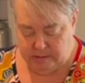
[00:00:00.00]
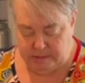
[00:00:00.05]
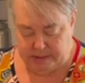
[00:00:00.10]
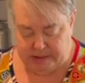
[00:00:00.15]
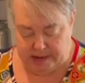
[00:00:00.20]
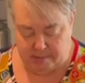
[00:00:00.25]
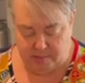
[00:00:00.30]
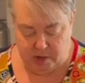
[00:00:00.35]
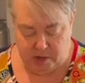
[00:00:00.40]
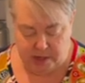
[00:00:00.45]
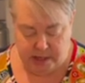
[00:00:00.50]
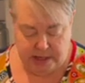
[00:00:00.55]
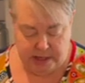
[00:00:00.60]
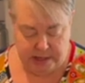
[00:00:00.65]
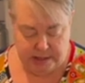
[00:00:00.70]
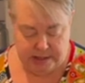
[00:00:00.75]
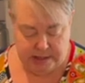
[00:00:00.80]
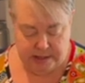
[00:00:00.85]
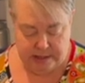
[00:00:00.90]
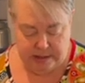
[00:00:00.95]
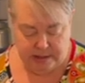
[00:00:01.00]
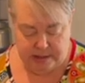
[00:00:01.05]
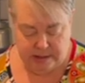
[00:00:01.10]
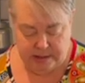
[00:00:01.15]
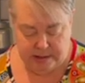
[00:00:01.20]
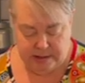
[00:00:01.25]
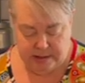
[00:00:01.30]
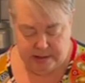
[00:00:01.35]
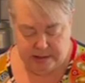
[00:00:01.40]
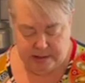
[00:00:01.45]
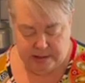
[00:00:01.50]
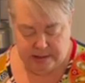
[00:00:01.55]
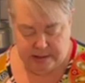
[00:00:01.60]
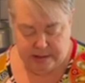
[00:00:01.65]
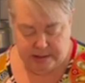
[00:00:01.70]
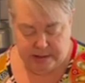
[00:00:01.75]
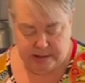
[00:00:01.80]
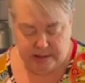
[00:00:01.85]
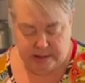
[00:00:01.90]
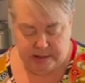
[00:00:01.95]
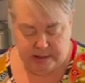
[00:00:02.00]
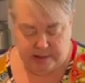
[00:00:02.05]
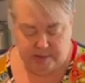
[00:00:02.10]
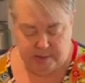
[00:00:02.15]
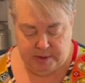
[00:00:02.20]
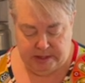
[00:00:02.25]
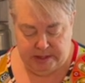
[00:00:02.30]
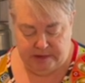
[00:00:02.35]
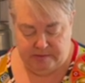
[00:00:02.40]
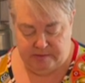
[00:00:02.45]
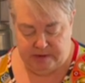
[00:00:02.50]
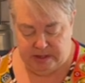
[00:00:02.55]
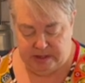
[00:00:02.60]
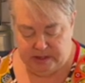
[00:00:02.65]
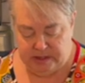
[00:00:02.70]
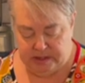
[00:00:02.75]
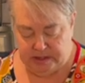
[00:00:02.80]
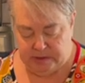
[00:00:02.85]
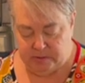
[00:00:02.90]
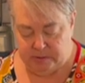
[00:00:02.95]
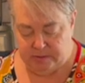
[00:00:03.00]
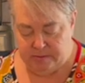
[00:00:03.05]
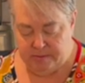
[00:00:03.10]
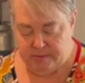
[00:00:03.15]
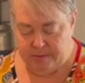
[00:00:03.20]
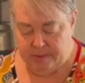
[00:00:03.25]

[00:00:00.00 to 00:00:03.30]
but I'm not. I'm going to leave it in this one.